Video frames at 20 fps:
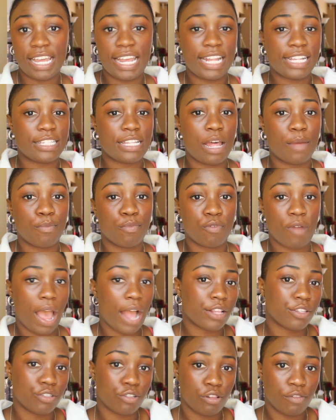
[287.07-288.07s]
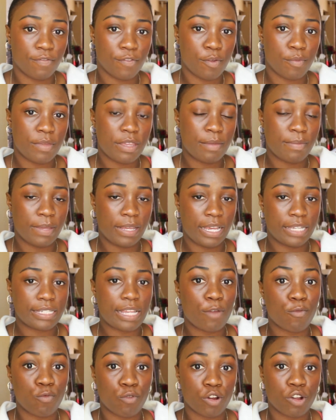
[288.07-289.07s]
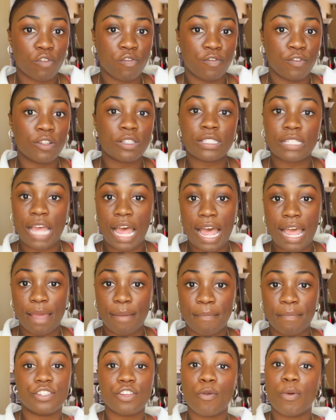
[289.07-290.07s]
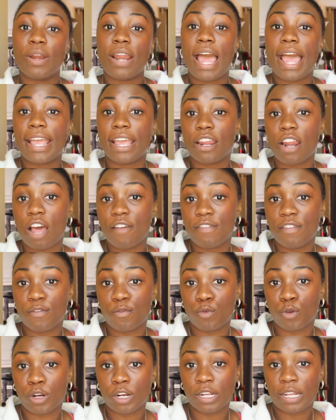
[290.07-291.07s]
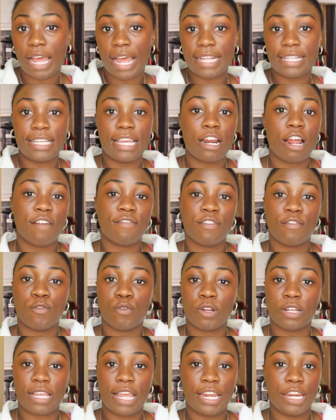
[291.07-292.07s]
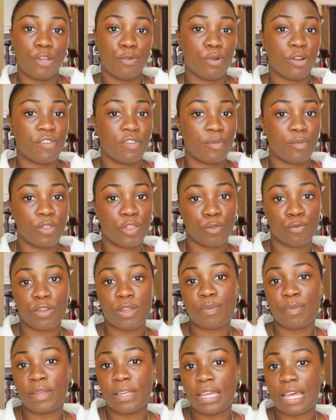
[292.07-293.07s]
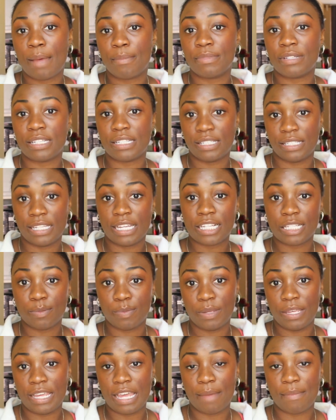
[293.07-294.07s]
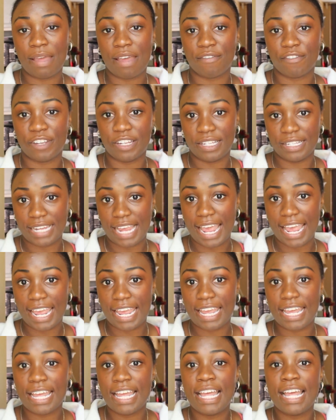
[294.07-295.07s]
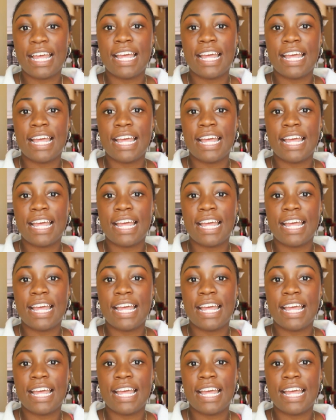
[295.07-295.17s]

It's not practical for me because I work full time. So when I get off of work, I get off of work anywhere from 3 p.m. to 6 p.m. every day.